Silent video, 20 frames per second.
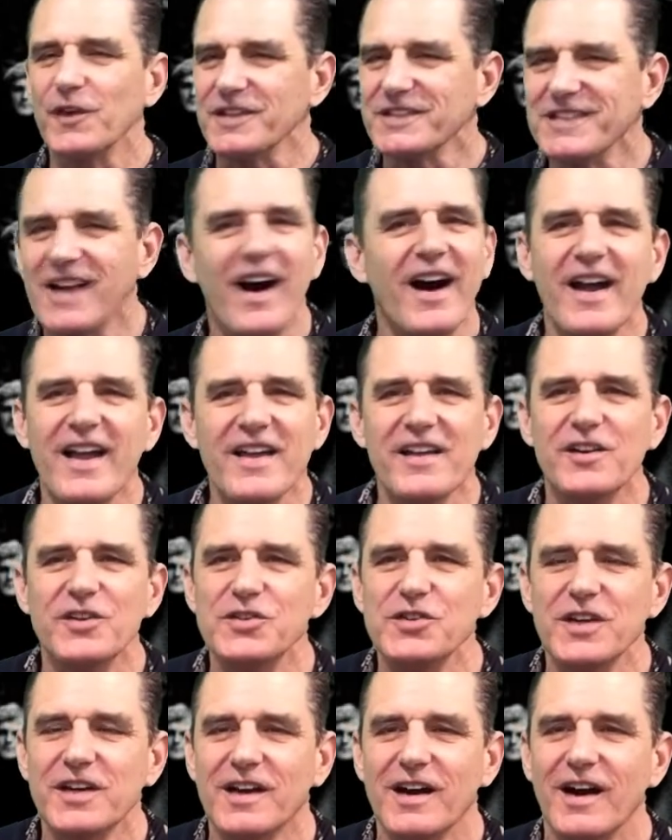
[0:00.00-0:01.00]
its high
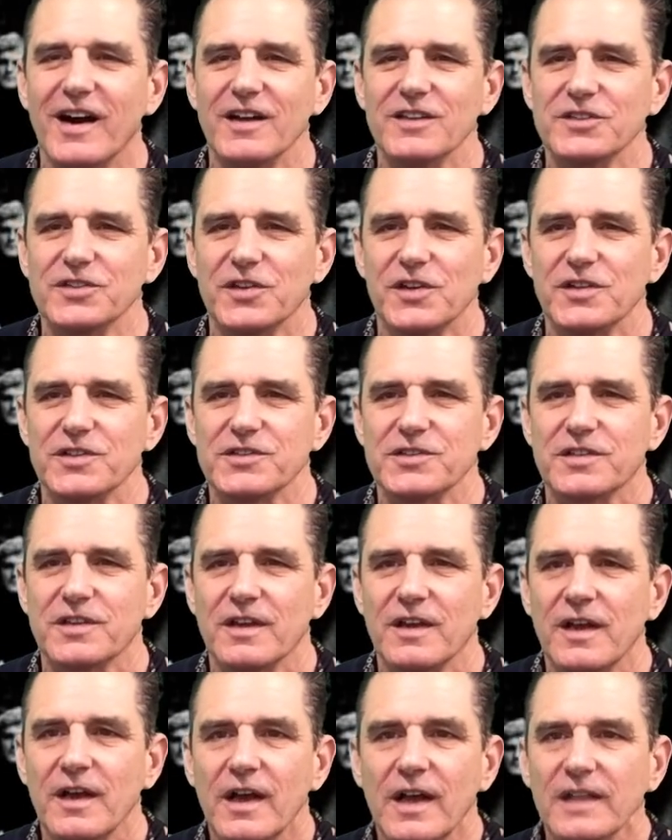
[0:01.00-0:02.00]
energy concerts.
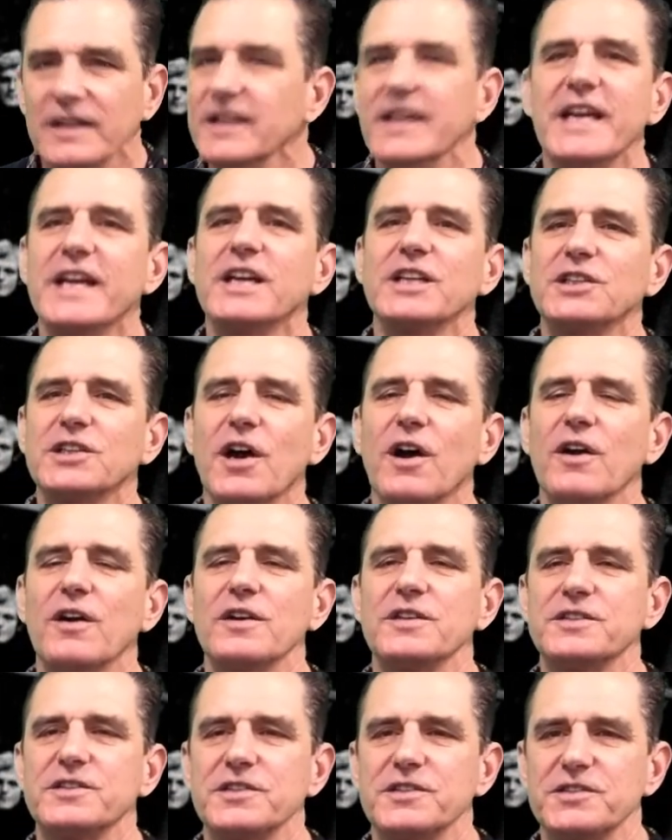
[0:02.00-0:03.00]
Lead
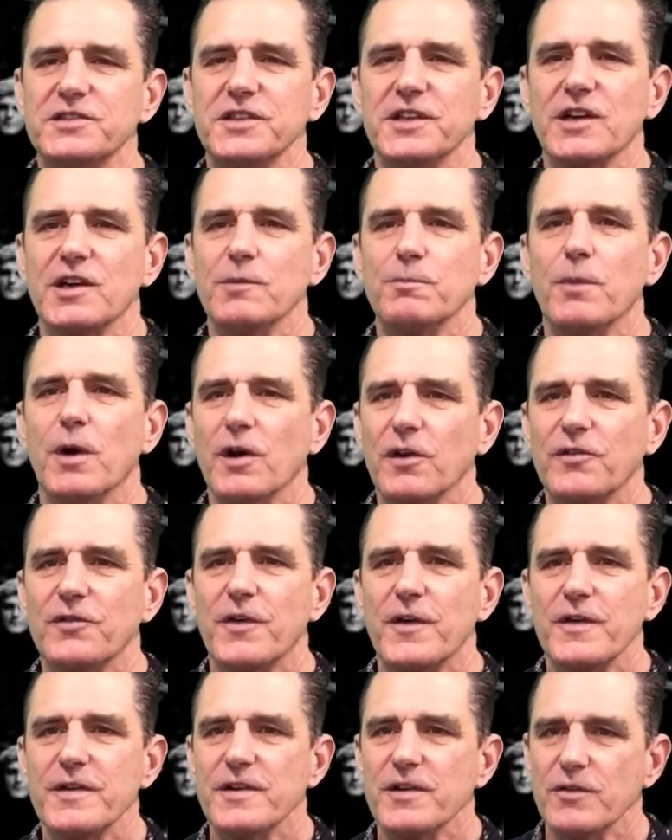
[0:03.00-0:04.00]
guitarist and singer Mark
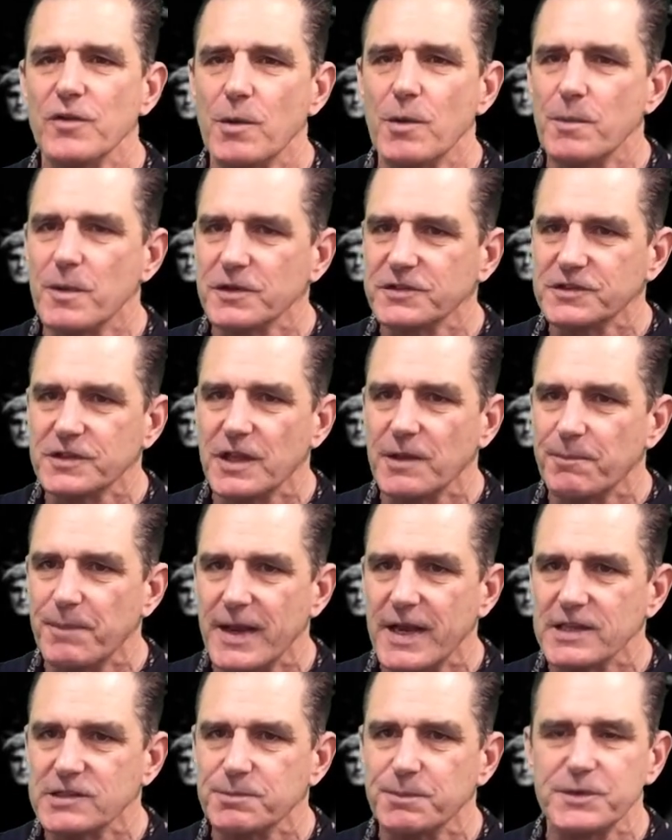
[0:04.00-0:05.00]
Farner wrote most of the
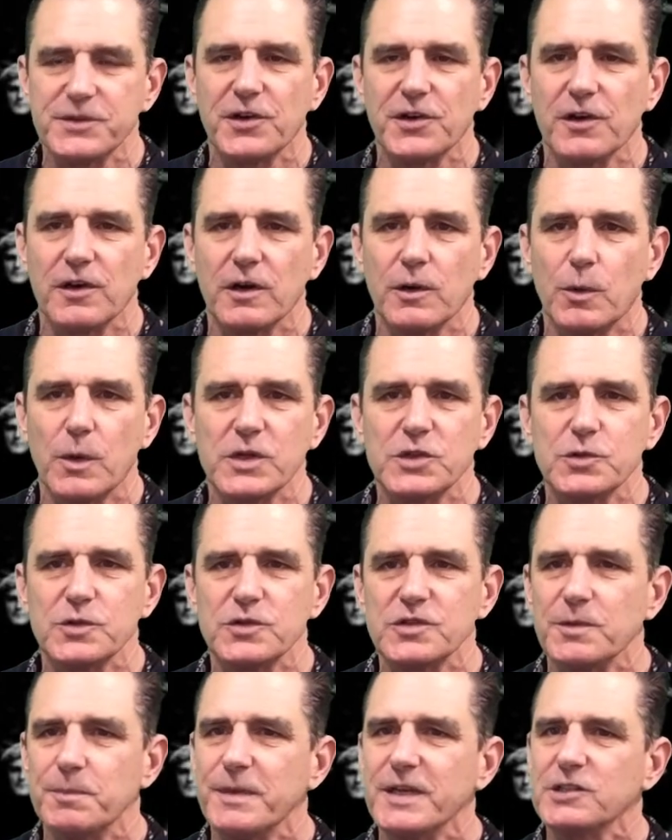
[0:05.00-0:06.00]
band's material, which
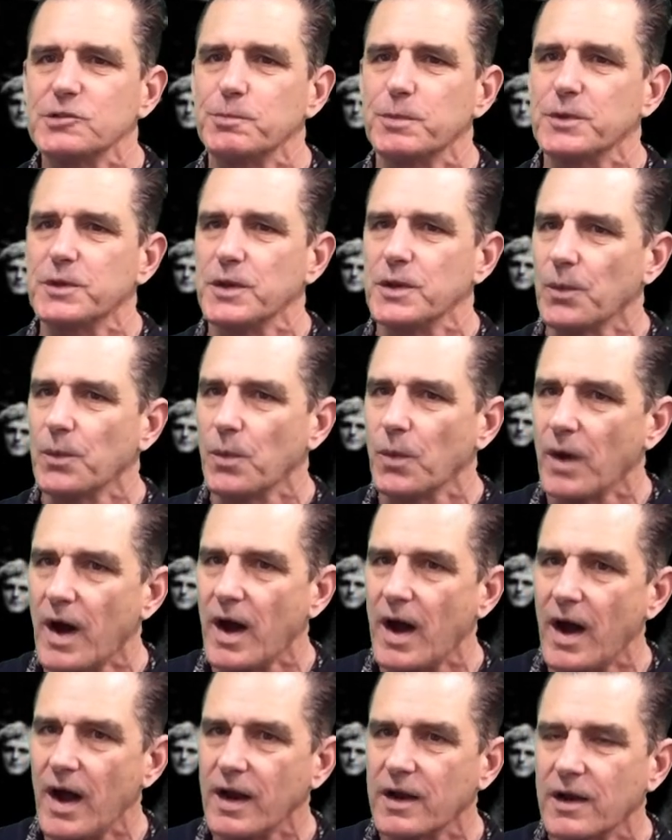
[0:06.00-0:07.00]
was a mix between
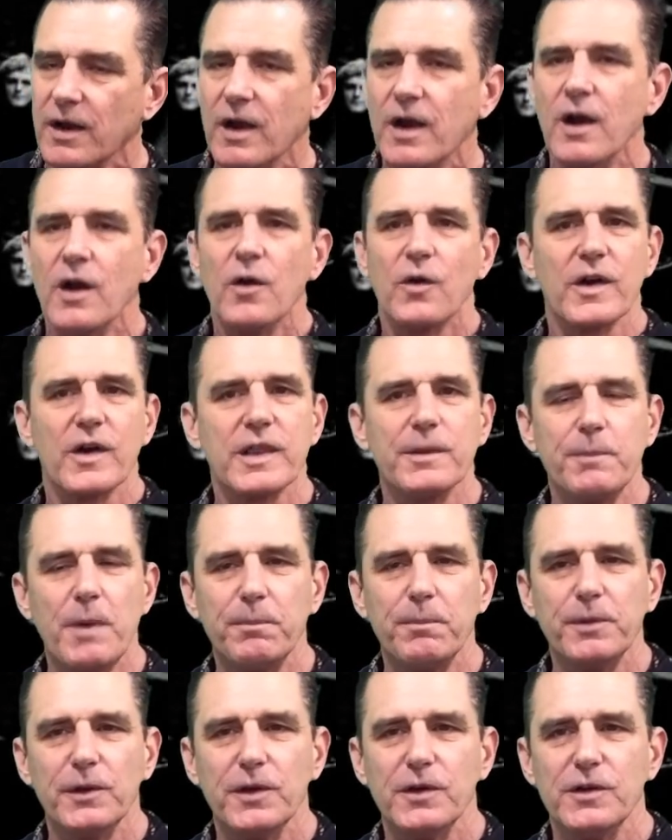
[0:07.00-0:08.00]
rock, rhythm and
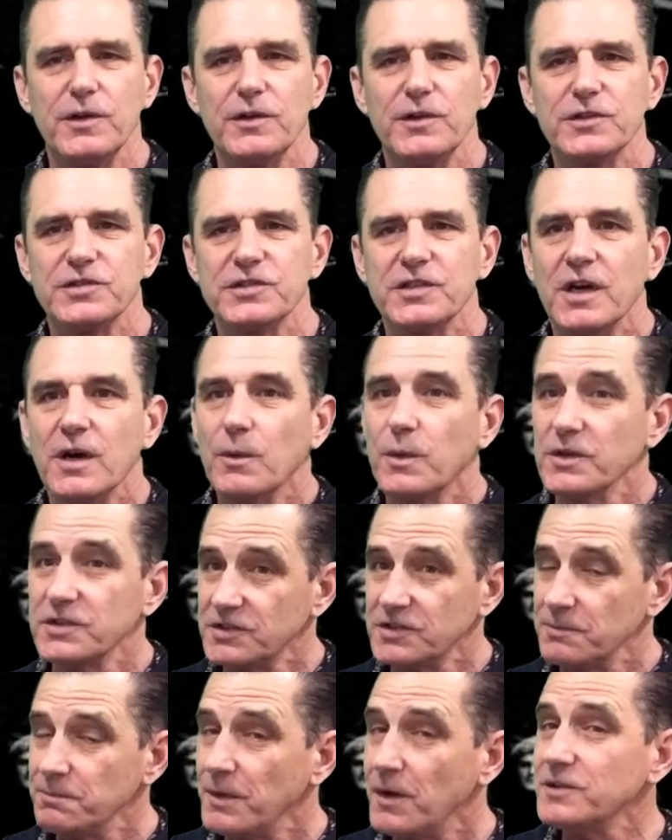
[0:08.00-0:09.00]
blues with
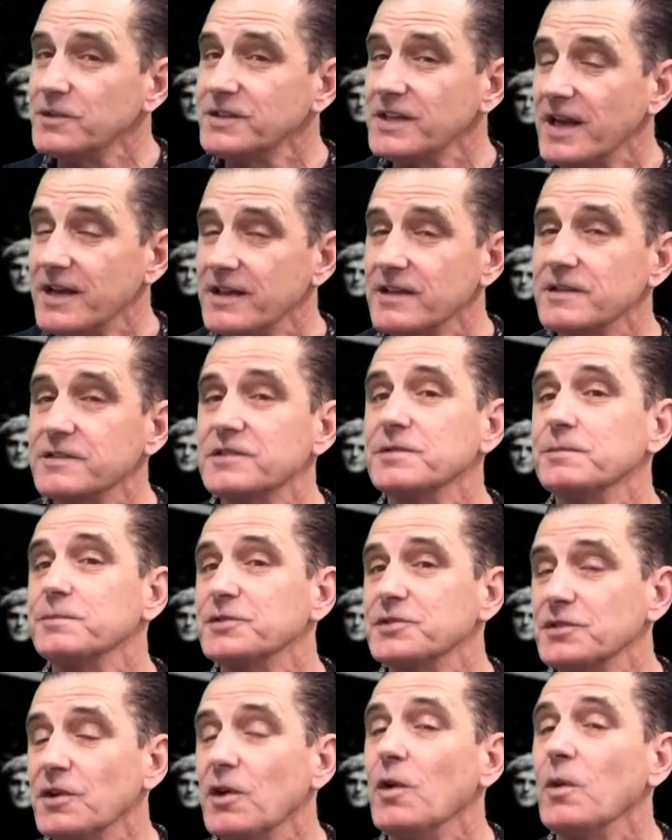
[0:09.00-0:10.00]
some Motown and some
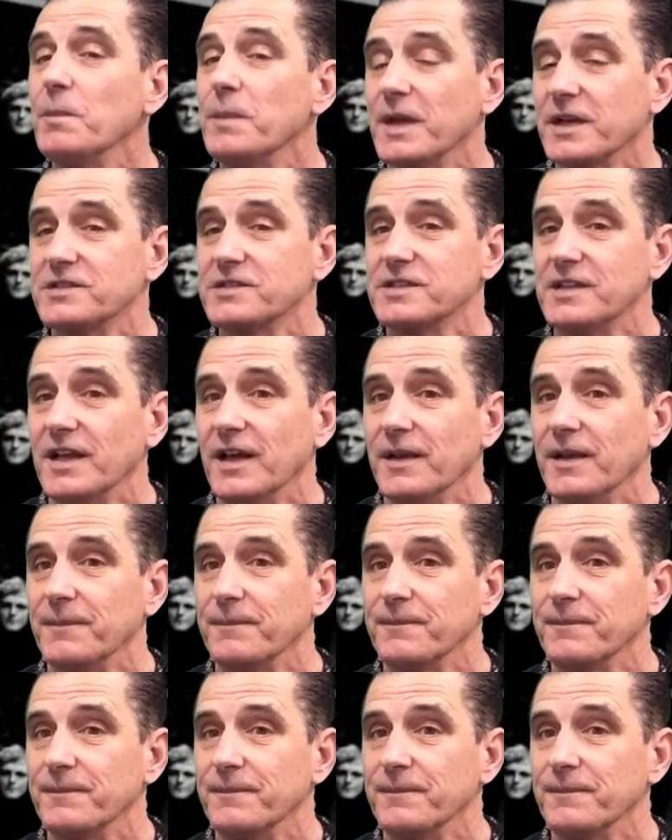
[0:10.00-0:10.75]
soul mixed in.